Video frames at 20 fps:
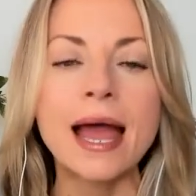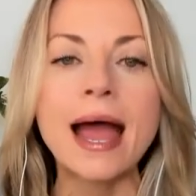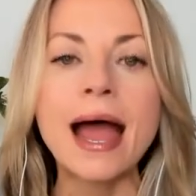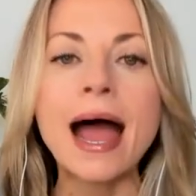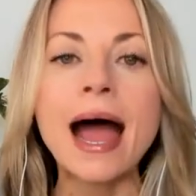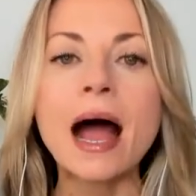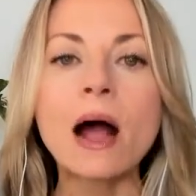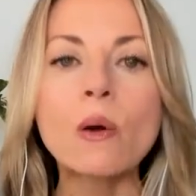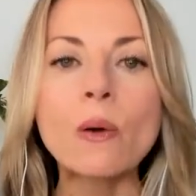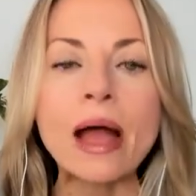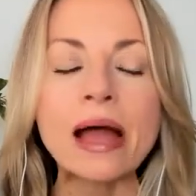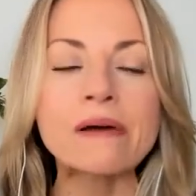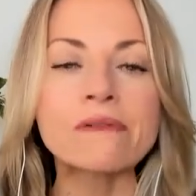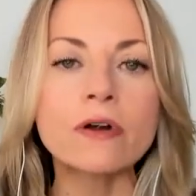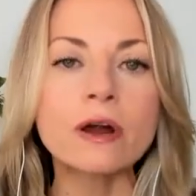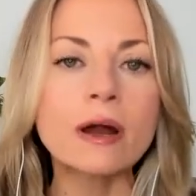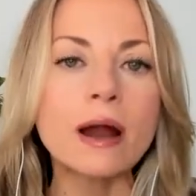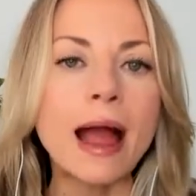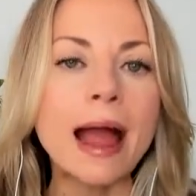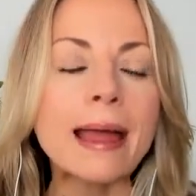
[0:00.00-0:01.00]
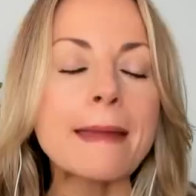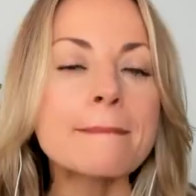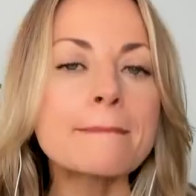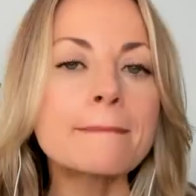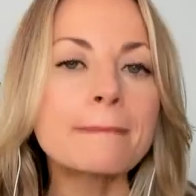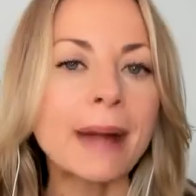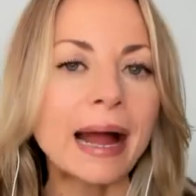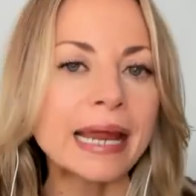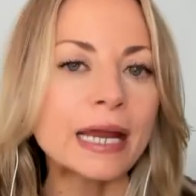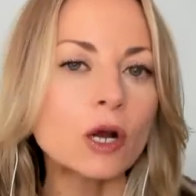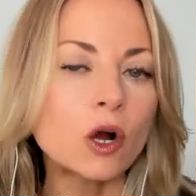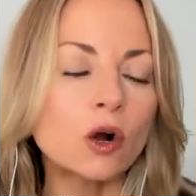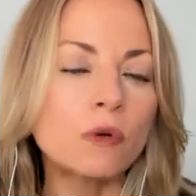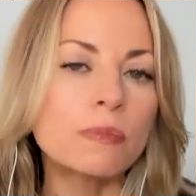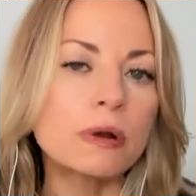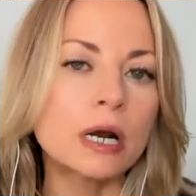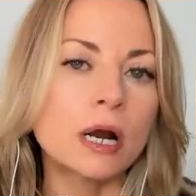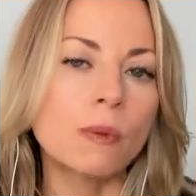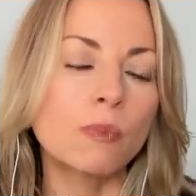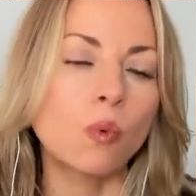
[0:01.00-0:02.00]
However, I might
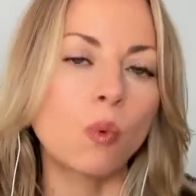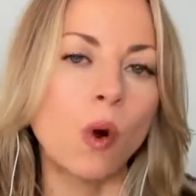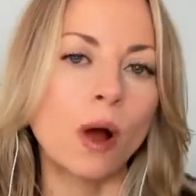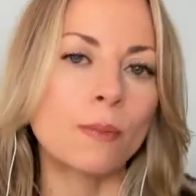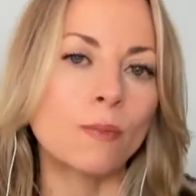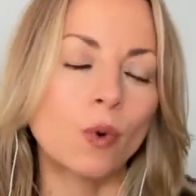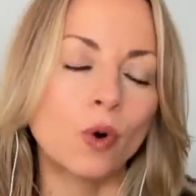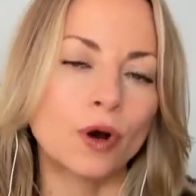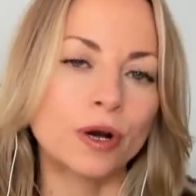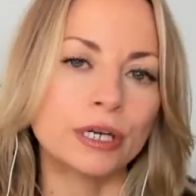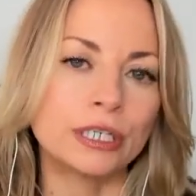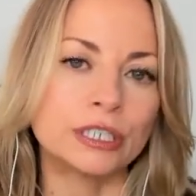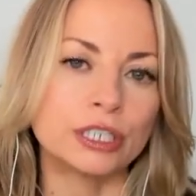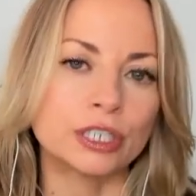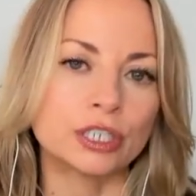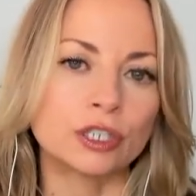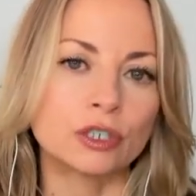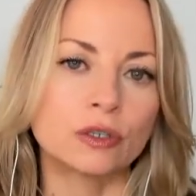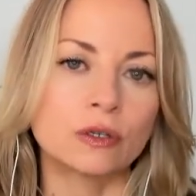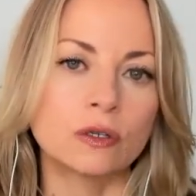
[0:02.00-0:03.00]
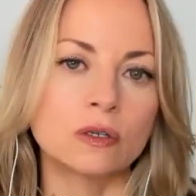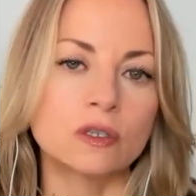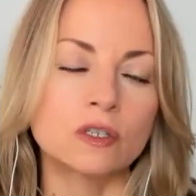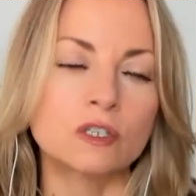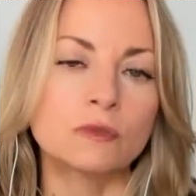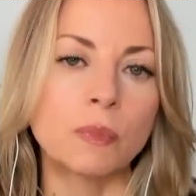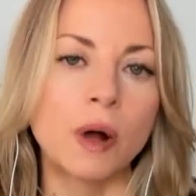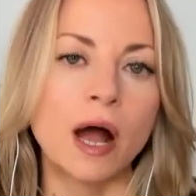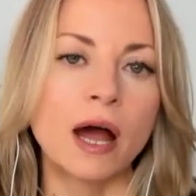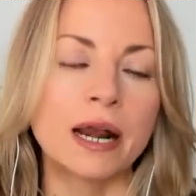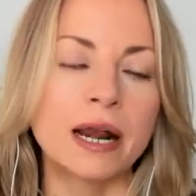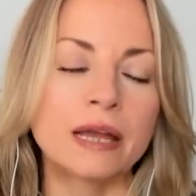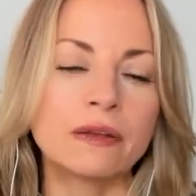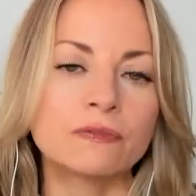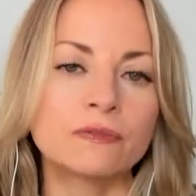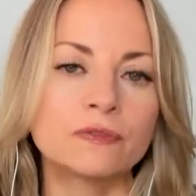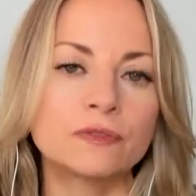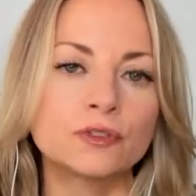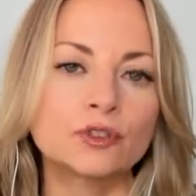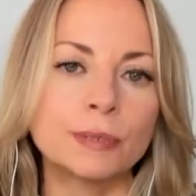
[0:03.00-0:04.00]
open up one more additional spot. I've
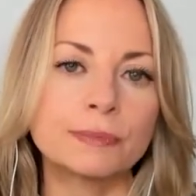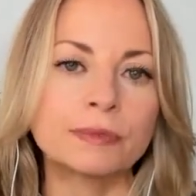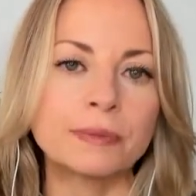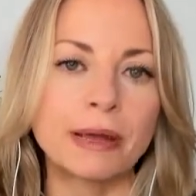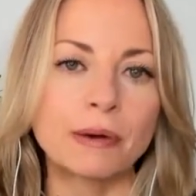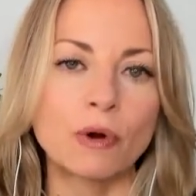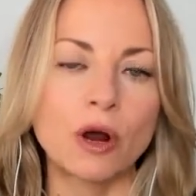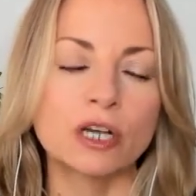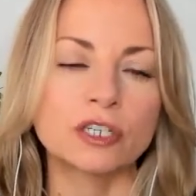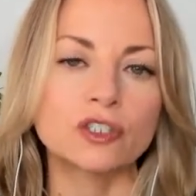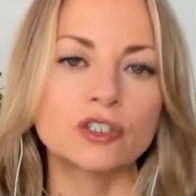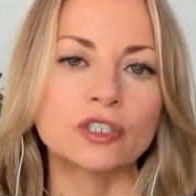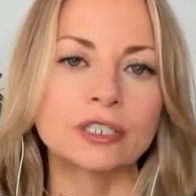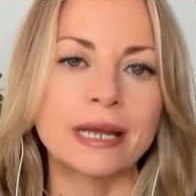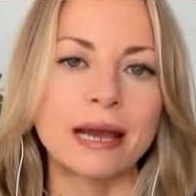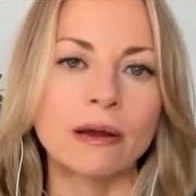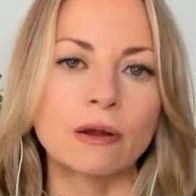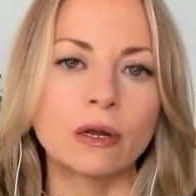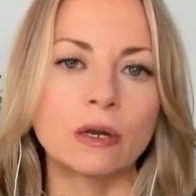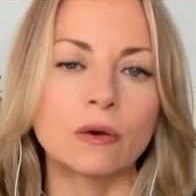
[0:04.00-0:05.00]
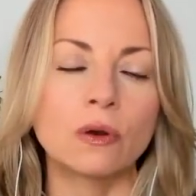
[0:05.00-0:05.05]
trimmed my roster down,